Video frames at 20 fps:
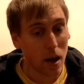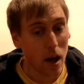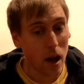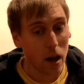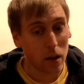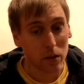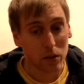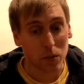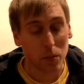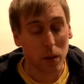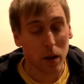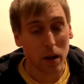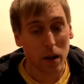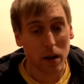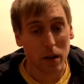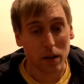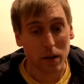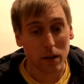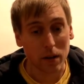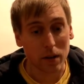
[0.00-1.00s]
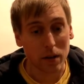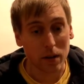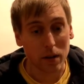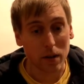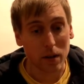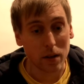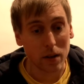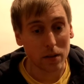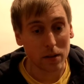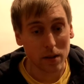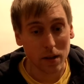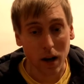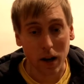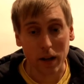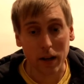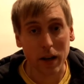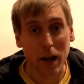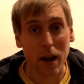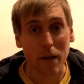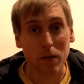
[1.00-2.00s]
Alex Payne is not
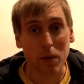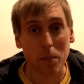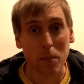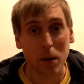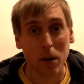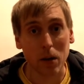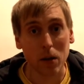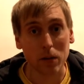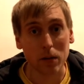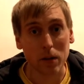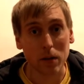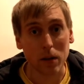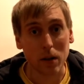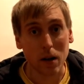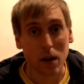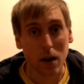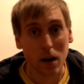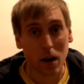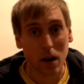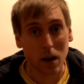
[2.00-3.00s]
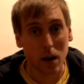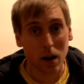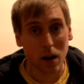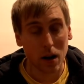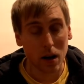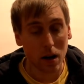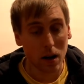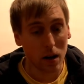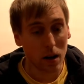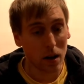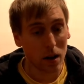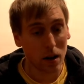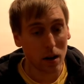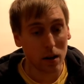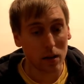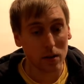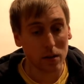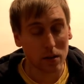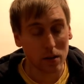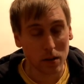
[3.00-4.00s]
going to have the belt.
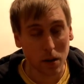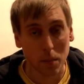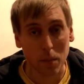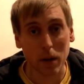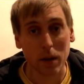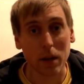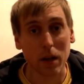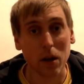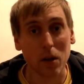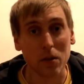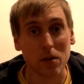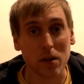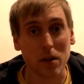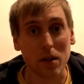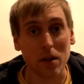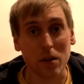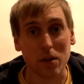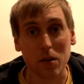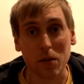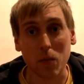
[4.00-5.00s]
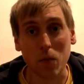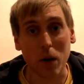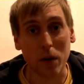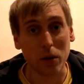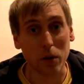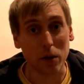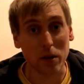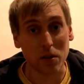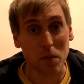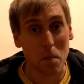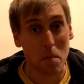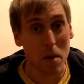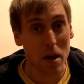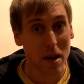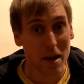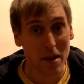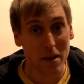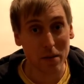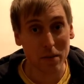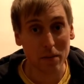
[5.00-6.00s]
Somebody else is, whether it's
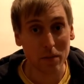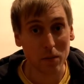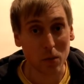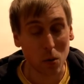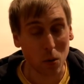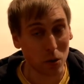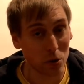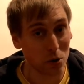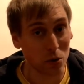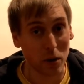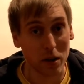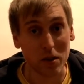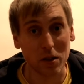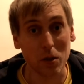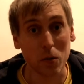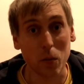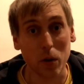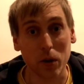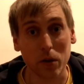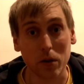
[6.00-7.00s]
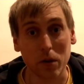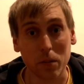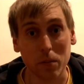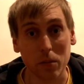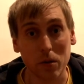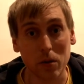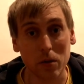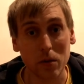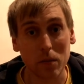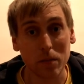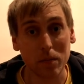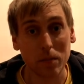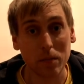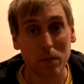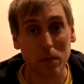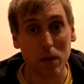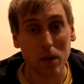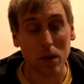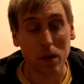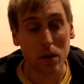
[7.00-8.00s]
me or Tracy Williams.
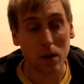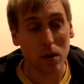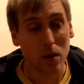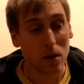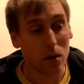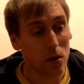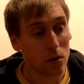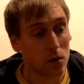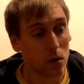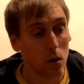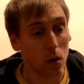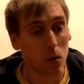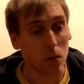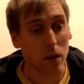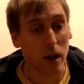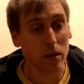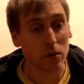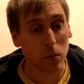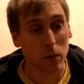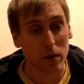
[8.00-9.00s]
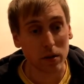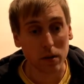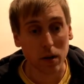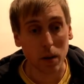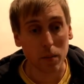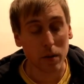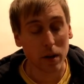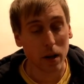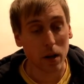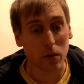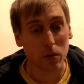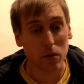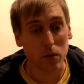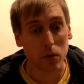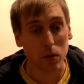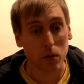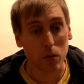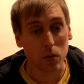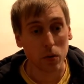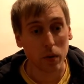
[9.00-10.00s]
So that's what it's come down
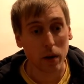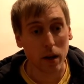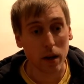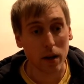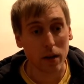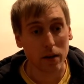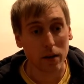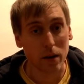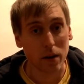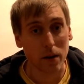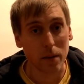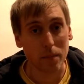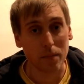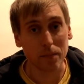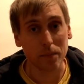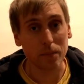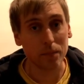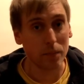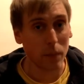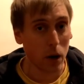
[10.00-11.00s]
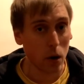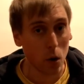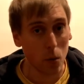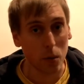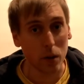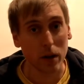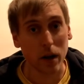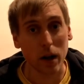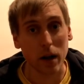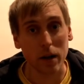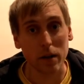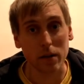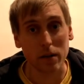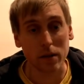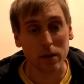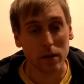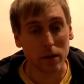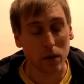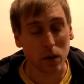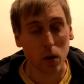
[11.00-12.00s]
to. And I hope you
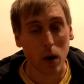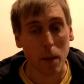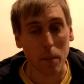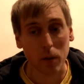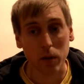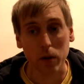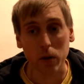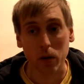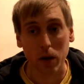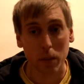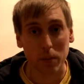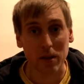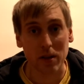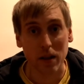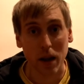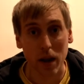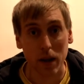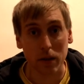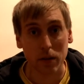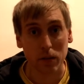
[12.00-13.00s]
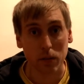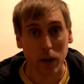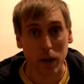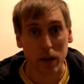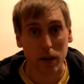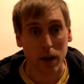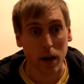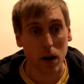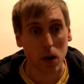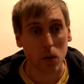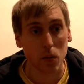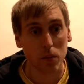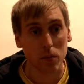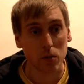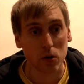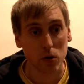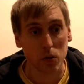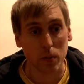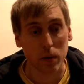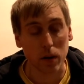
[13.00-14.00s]
guys, you know, I'm a little upset right now
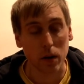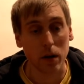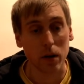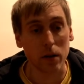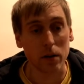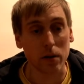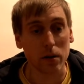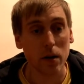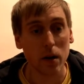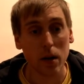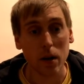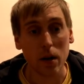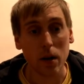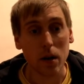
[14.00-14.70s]
just because